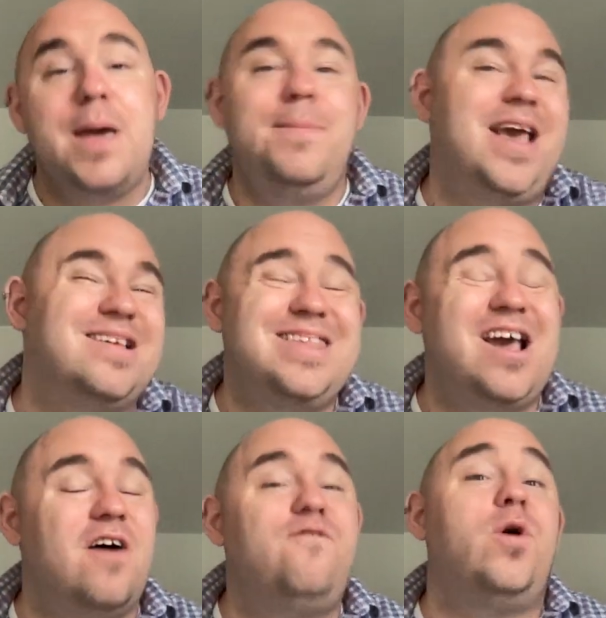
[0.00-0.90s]
because they
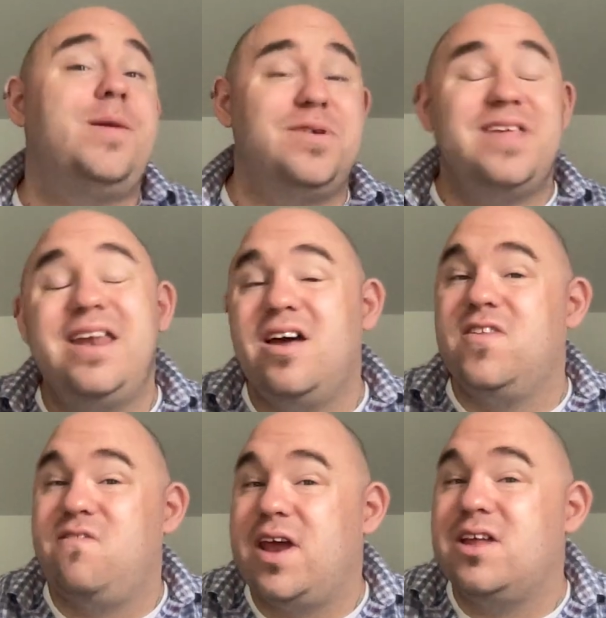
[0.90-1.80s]
got 40% on
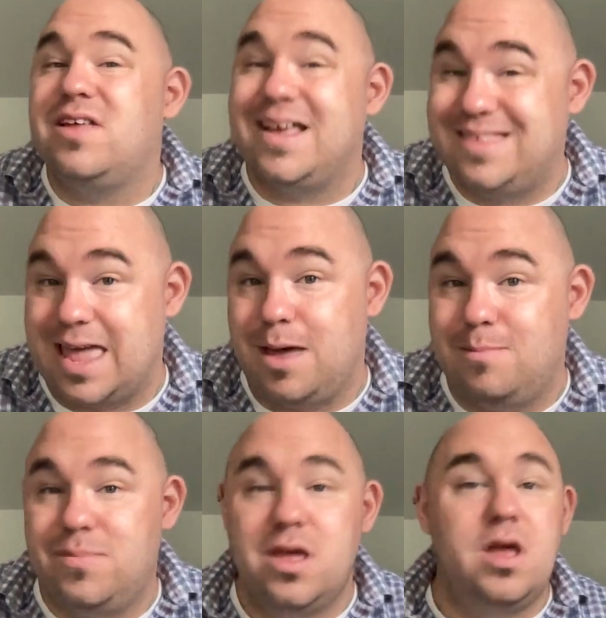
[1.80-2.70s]
the final exam.